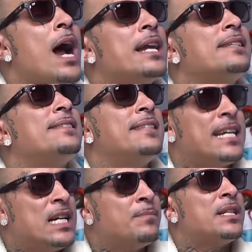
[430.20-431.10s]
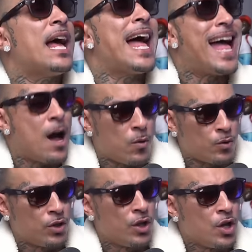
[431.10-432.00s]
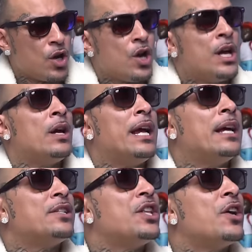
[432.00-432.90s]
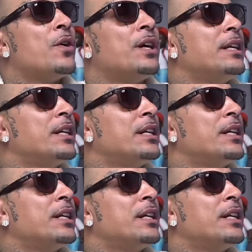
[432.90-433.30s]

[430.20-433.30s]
is deemed out, is there